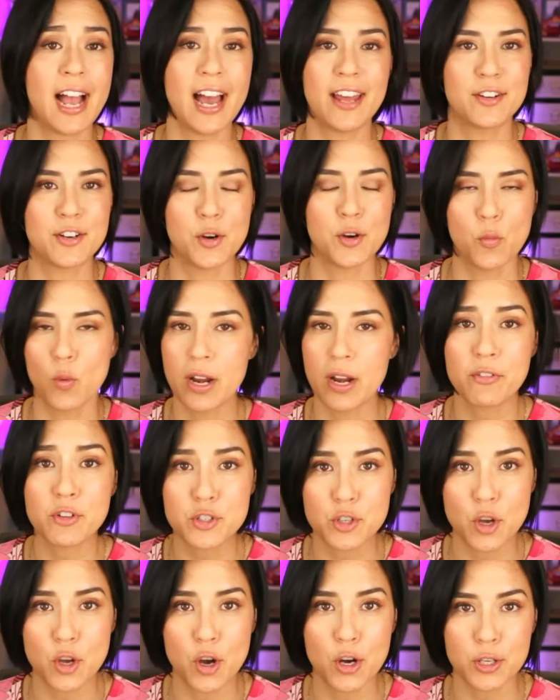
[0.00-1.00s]
I don't know, whatever
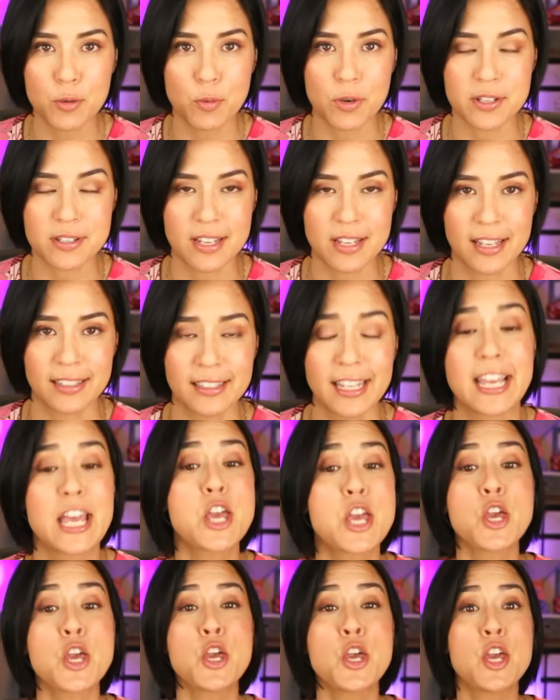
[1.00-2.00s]
song you want to sing. Like,
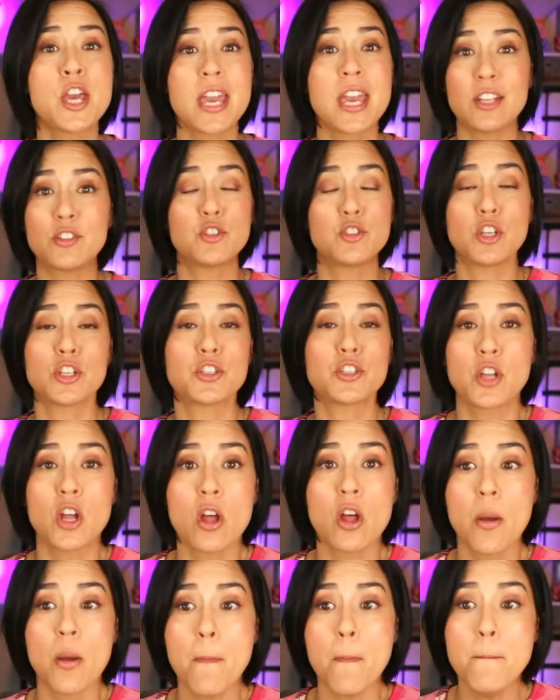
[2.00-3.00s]
it's just
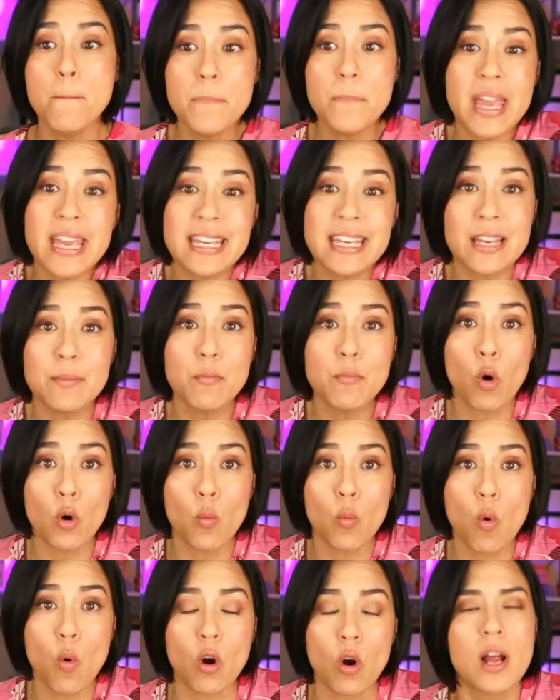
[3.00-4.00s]
making more
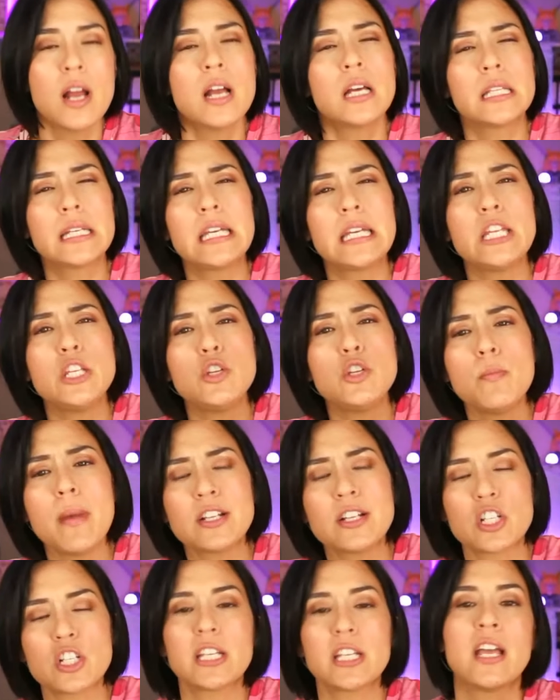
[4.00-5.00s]
war. Like, can you
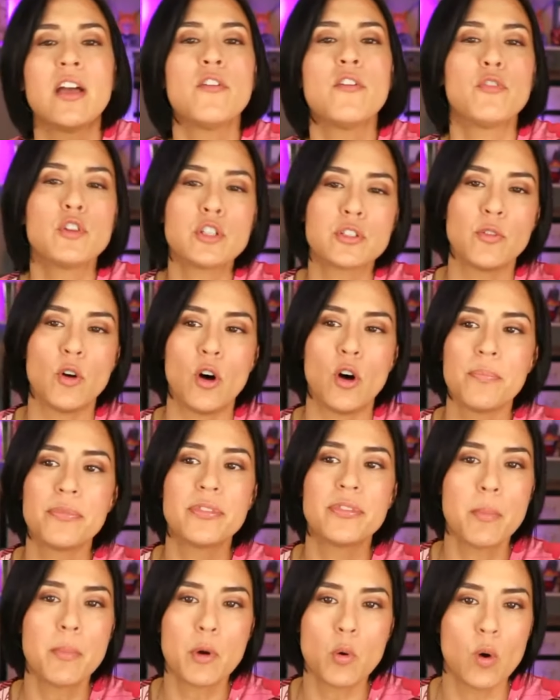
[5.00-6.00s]
imagine? Like, first of all,
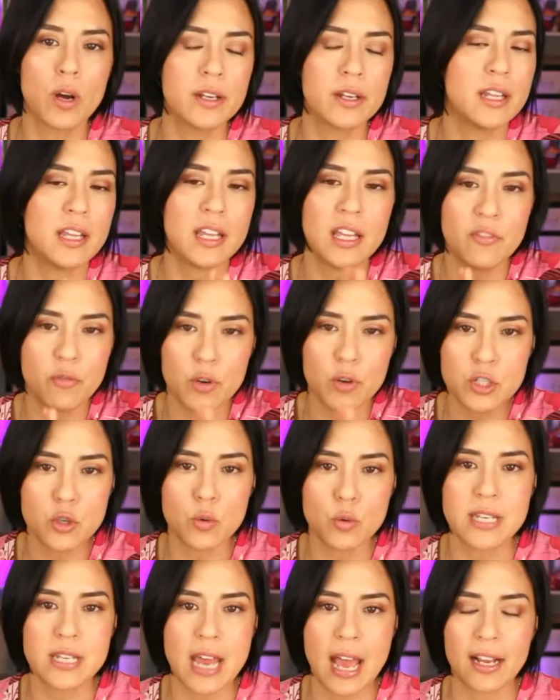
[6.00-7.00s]
number one, if we
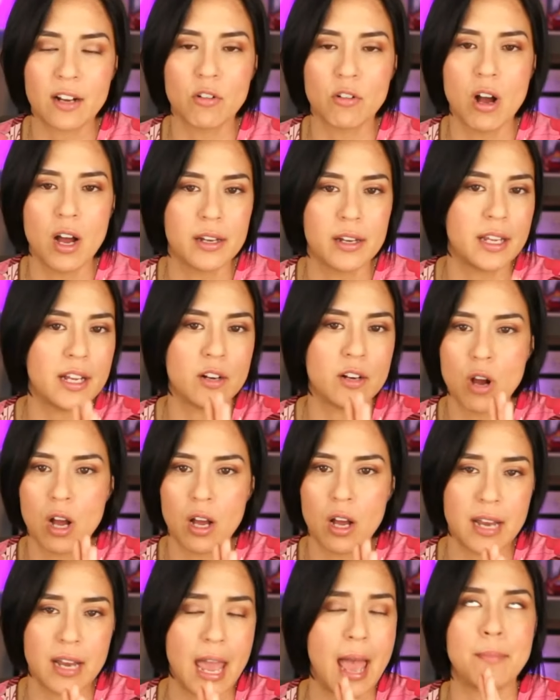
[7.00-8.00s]
do attack Iran,
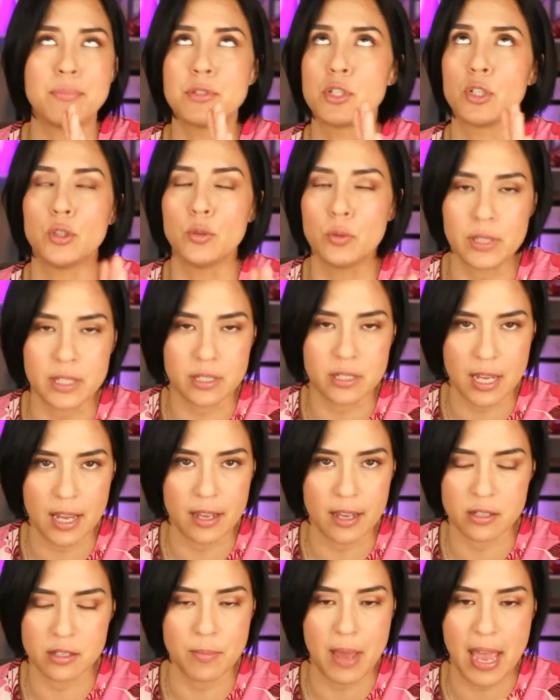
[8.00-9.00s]
Iran absolutely
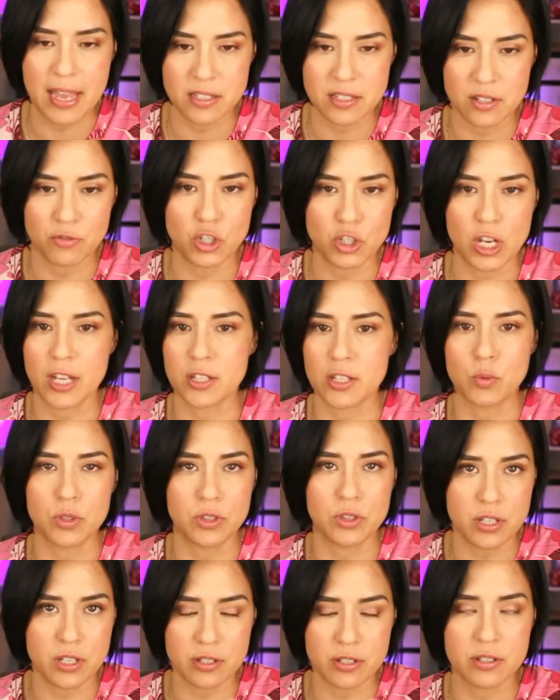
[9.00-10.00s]
stands a massive chance with
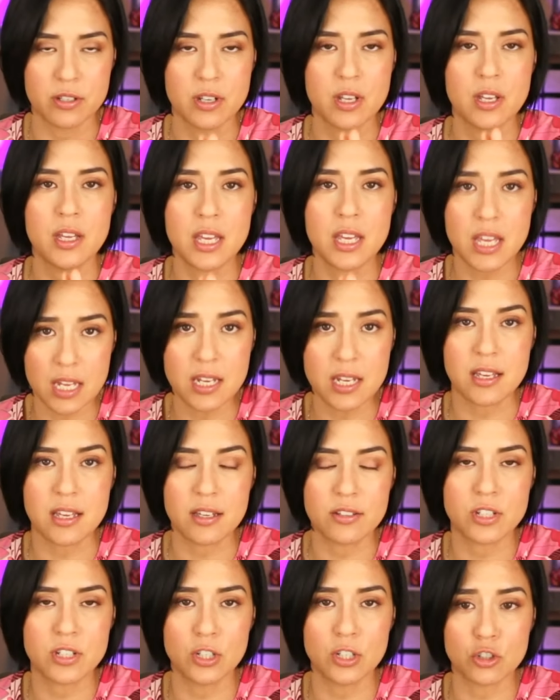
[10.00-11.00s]
these
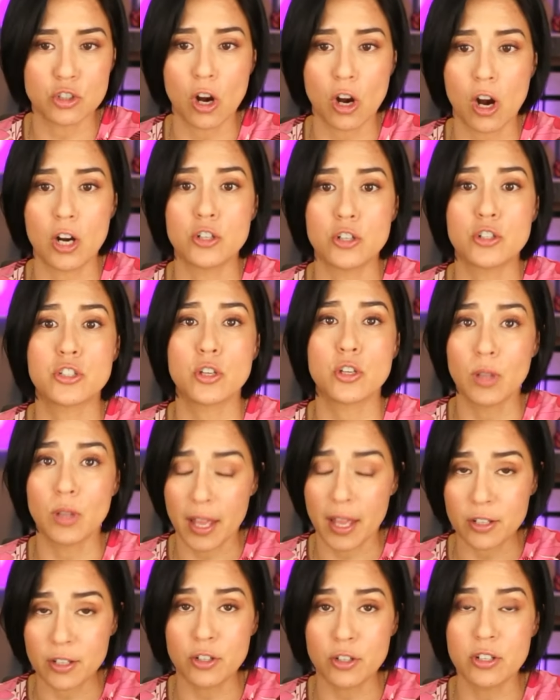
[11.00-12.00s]
idiots in charge. So,
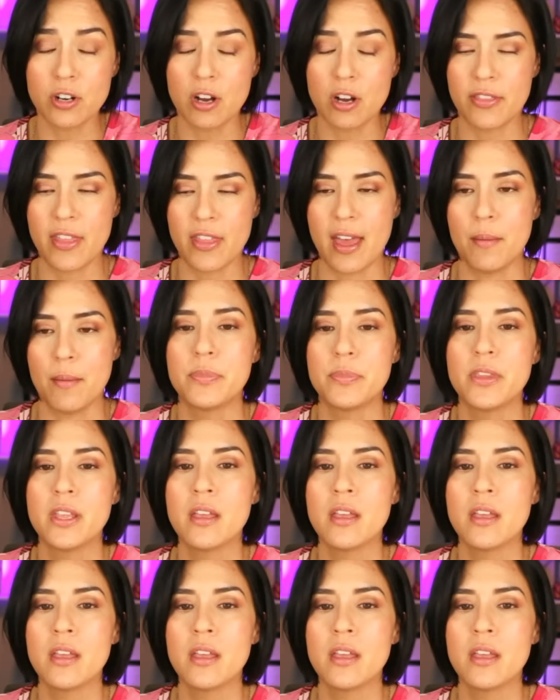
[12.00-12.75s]
like, good on them.